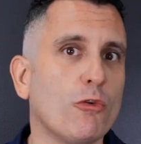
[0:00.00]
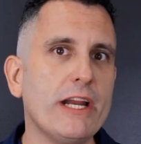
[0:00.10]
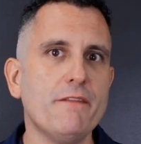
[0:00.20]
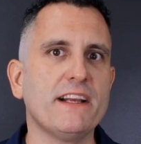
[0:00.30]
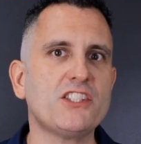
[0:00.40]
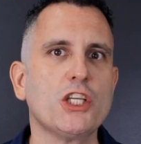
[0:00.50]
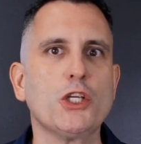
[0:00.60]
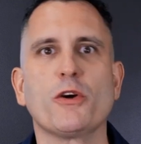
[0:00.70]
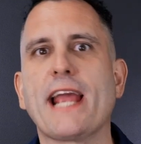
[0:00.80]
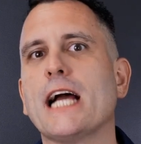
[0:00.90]
Reinvesting
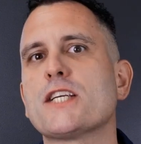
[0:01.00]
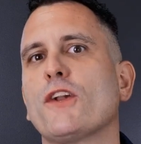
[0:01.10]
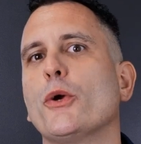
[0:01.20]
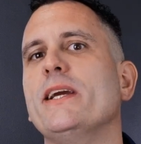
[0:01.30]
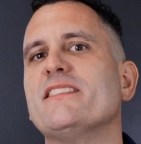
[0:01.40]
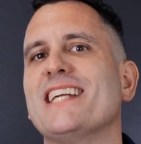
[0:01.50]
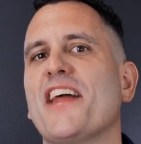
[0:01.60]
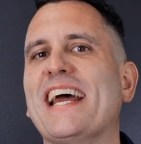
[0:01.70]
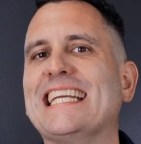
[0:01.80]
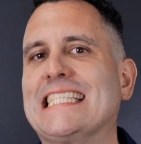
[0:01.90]
your cash flow is
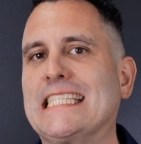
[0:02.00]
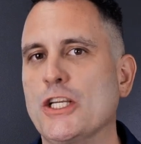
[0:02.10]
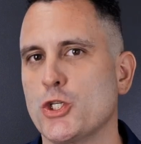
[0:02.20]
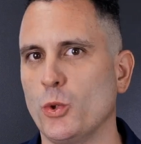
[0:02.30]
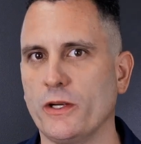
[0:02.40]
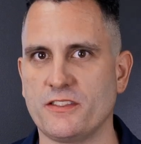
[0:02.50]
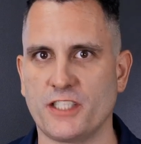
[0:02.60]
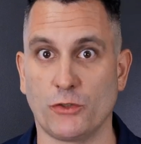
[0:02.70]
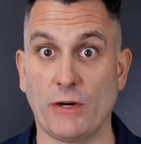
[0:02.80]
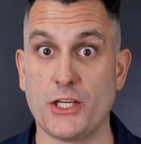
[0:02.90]
another essential
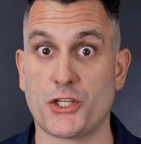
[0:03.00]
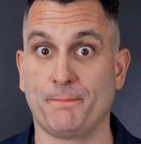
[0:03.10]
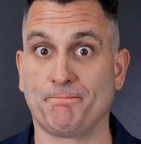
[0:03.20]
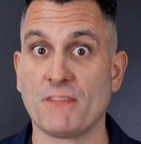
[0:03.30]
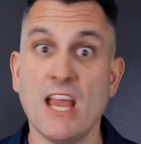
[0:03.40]
consideration.